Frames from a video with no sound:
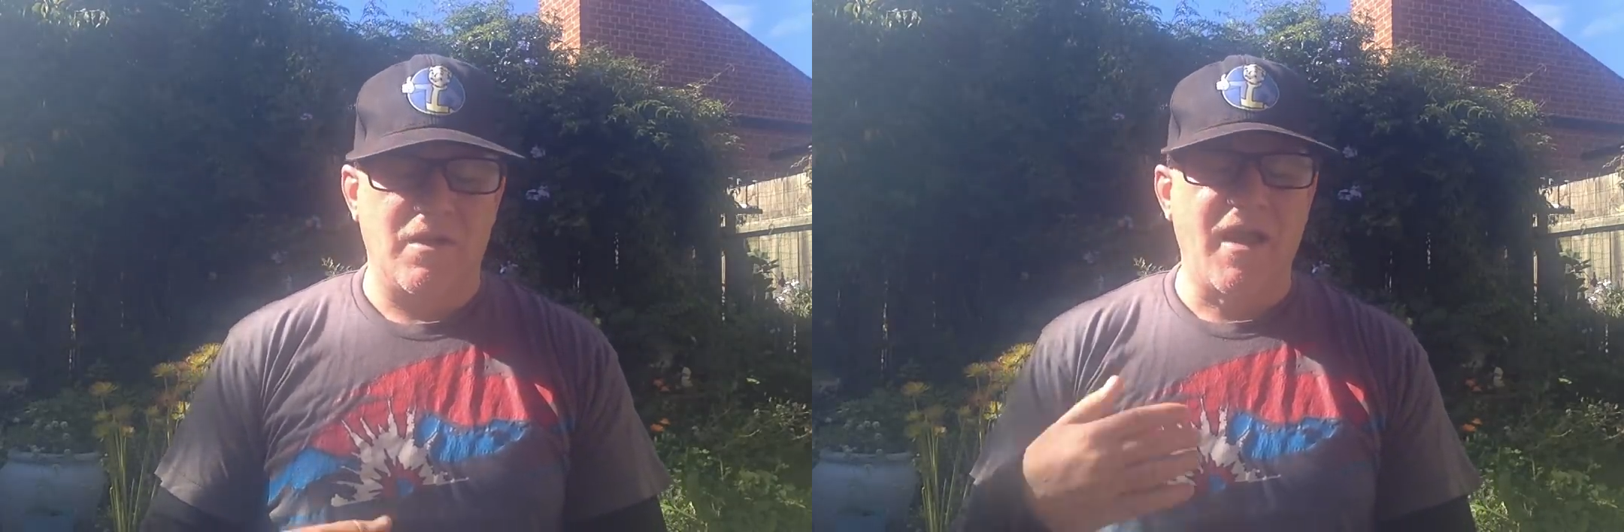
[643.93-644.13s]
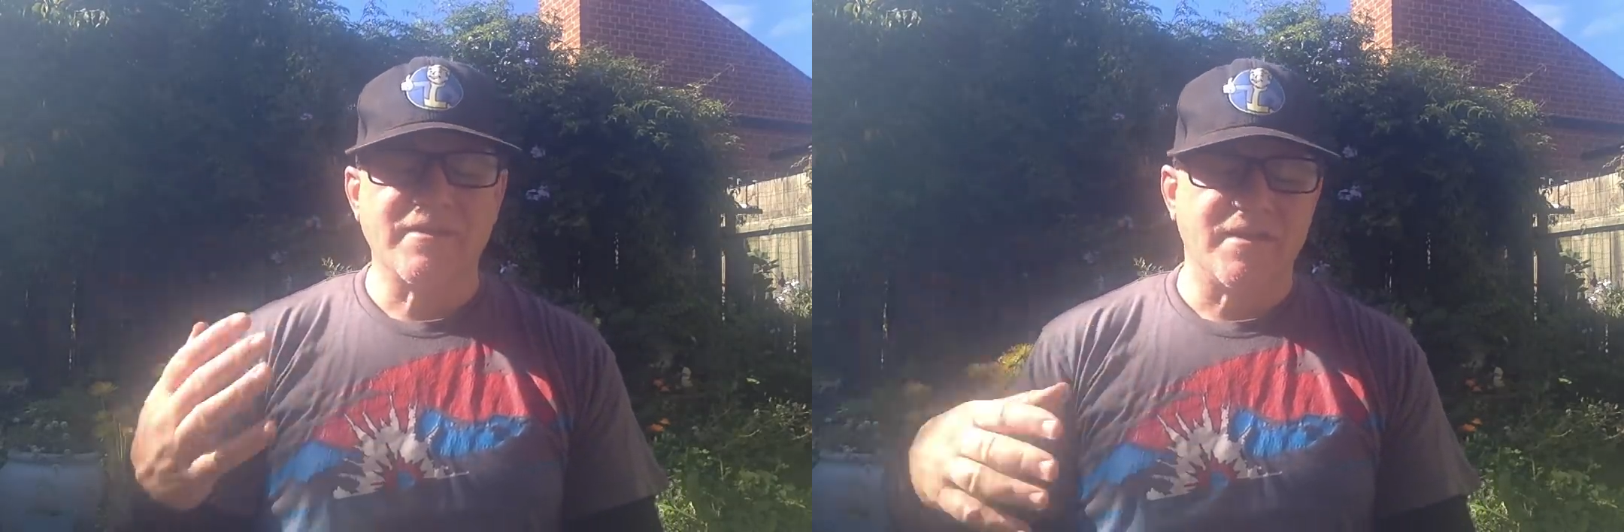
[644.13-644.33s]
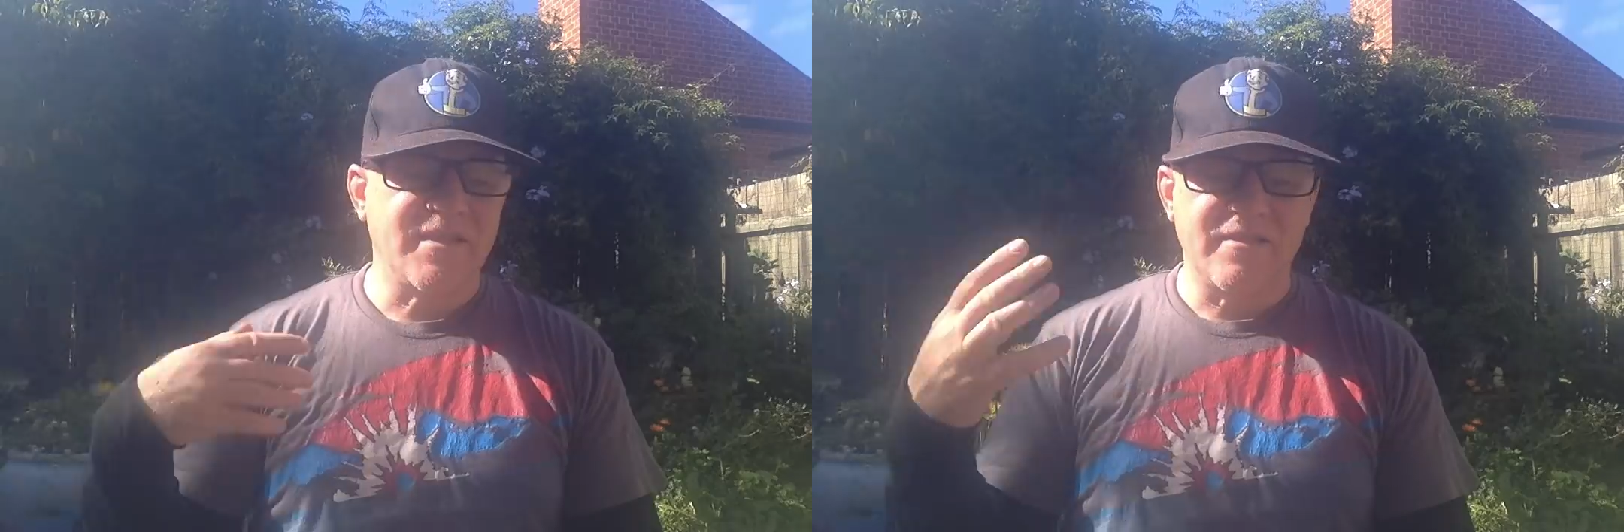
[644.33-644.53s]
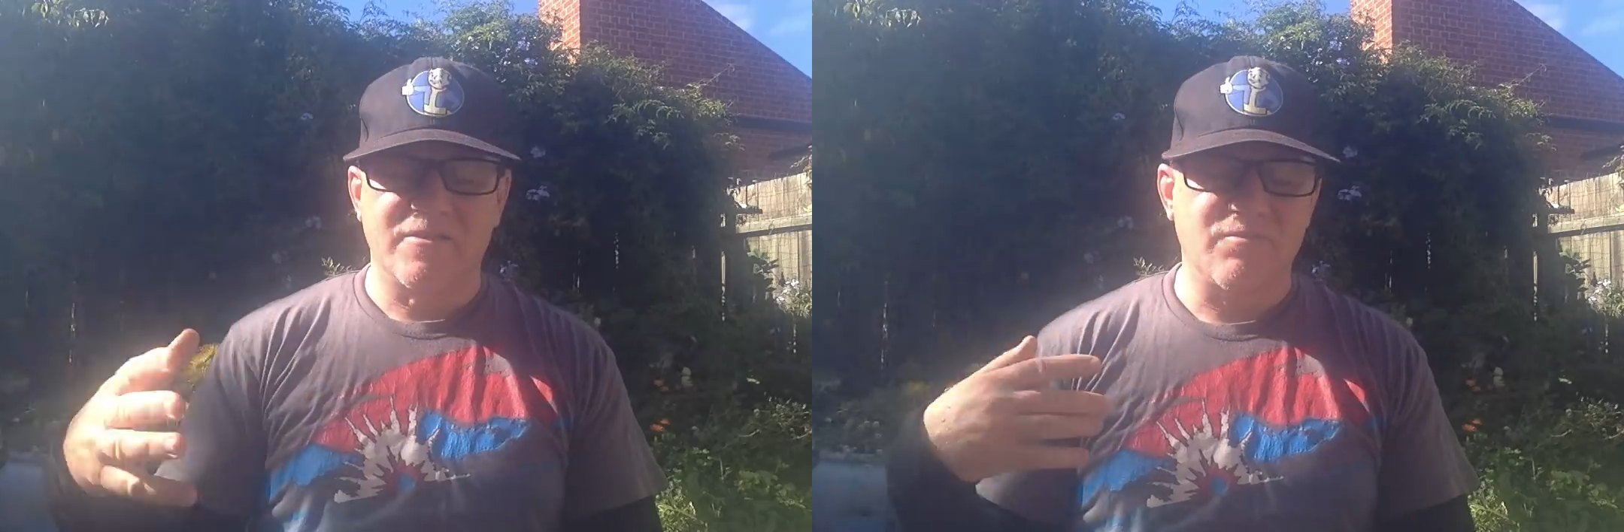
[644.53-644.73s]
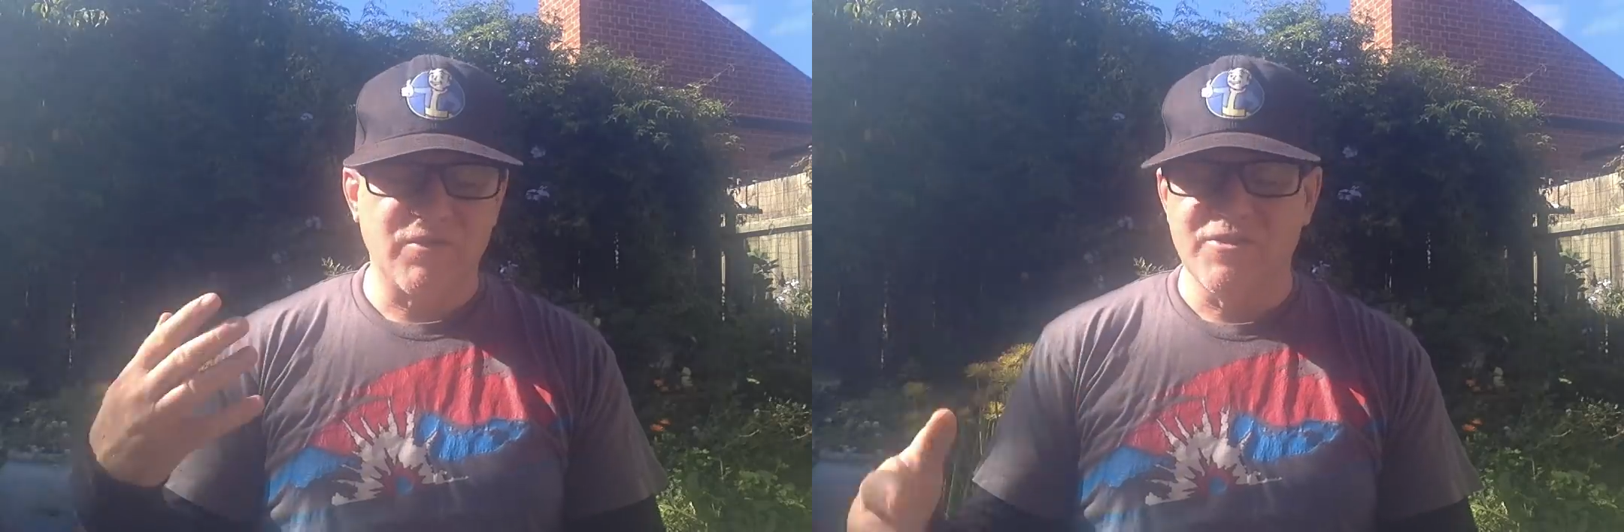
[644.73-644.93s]
As I say
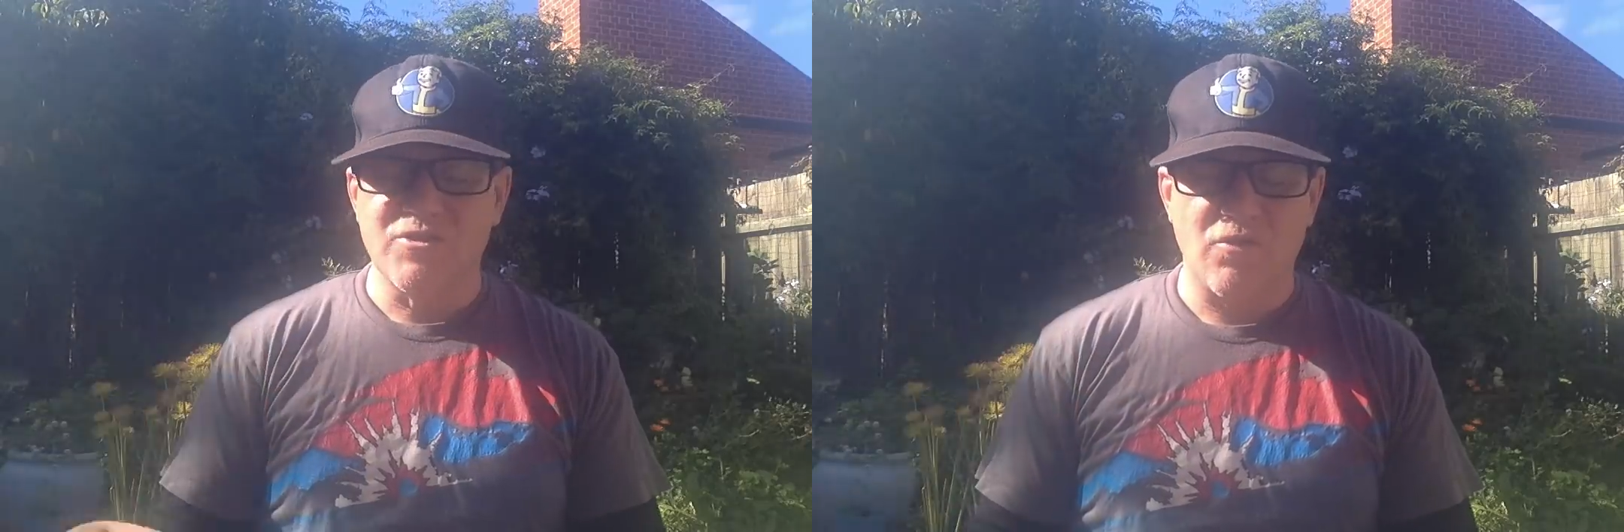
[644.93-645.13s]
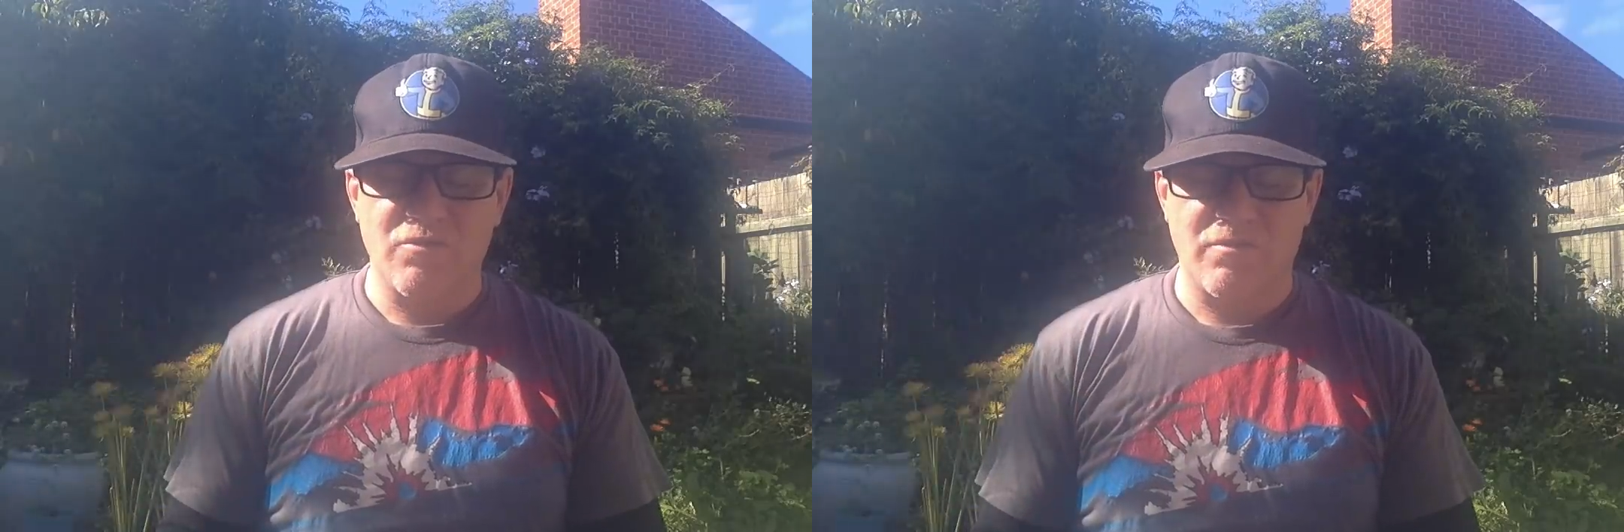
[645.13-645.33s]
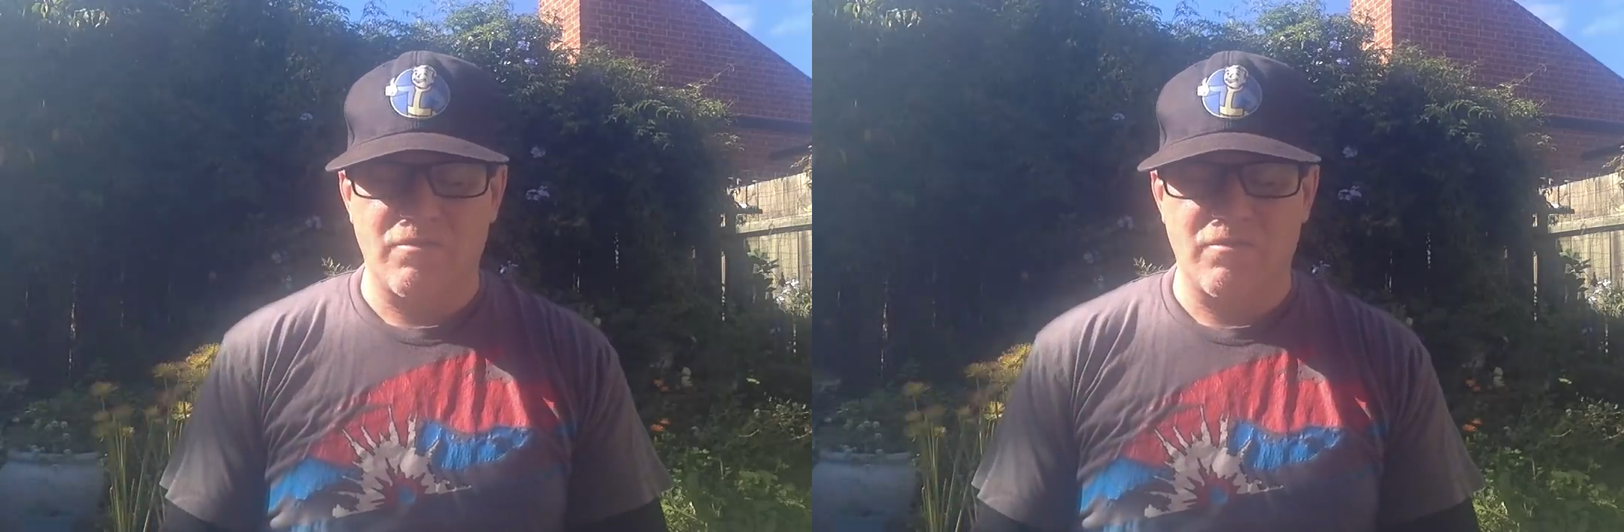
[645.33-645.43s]
this, please don't